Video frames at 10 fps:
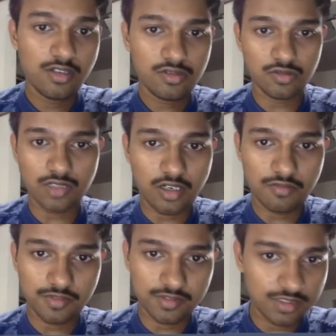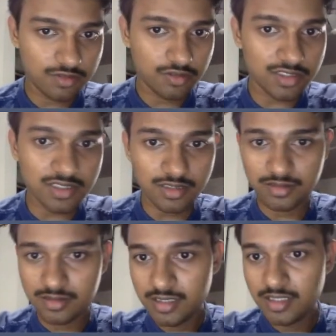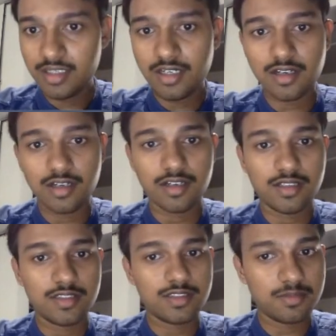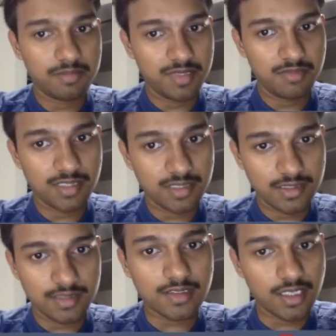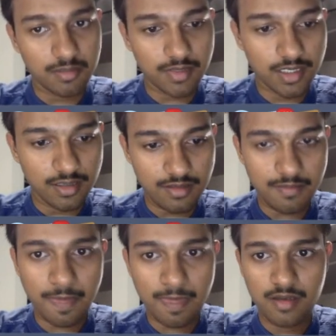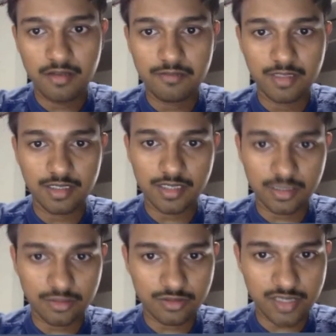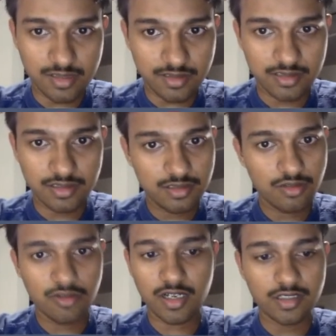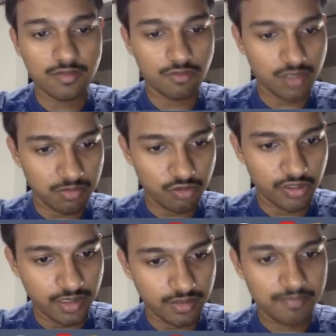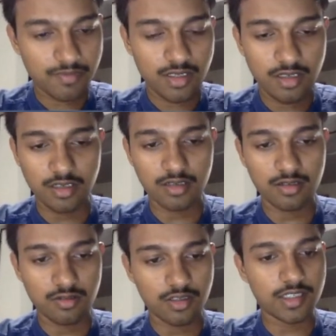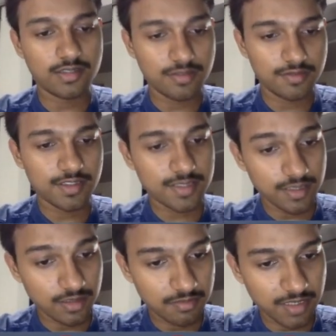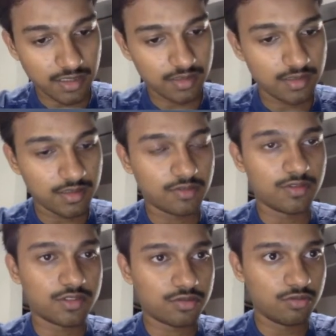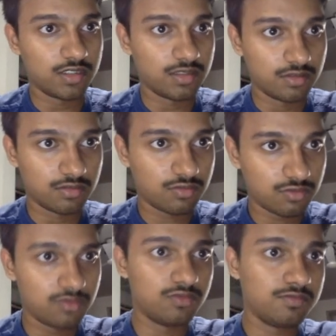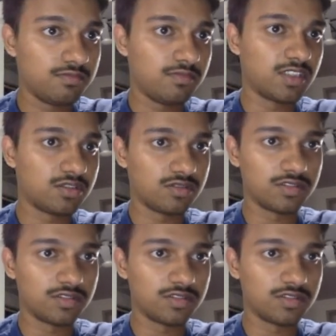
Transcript: So now for this question, the people at the SRM care will correct those test cases, or either won't upload it, or either will send back it to the student to make sure the